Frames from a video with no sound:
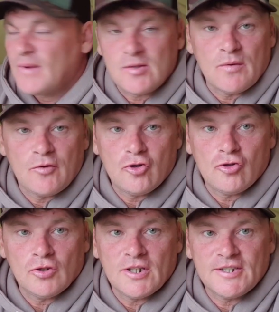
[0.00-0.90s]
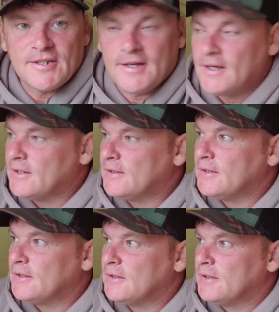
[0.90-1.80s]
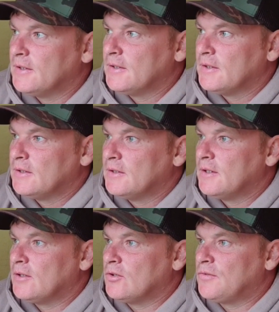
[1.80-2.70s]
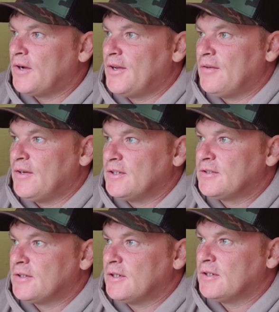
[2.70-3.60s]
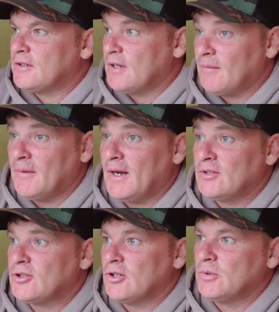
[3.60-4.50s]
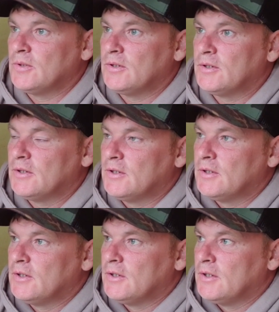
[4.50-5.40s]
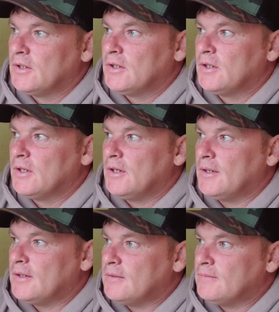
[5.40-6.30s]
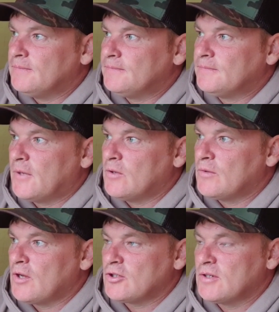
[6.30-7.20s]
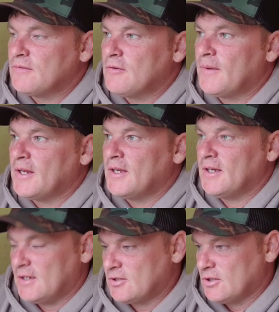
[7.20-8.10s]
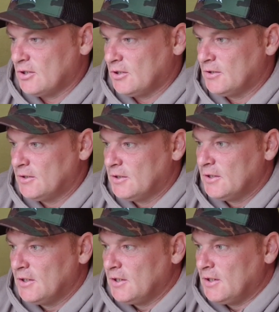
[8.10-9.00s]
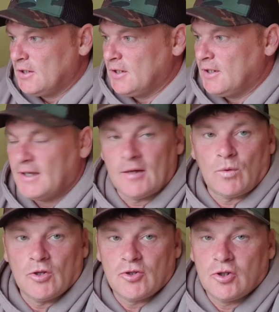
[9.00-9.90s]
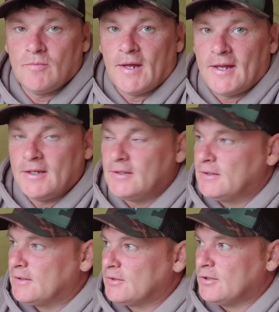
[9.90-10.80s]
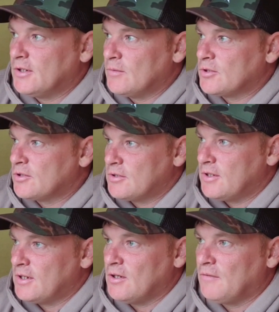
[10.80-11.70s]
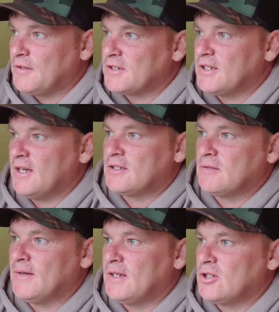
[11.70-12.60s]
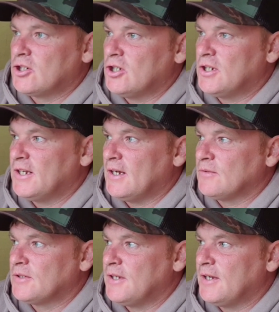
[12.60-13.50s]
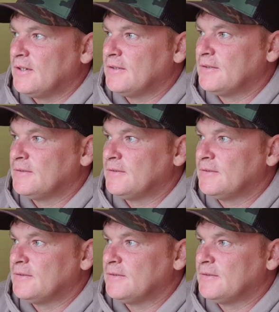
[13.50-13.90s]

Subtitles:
went to a funeral yesterday. A good friend of his, and mine too, who we've not seen for many years, so he'd had one too many, so he was in no fit state to make the journey down today.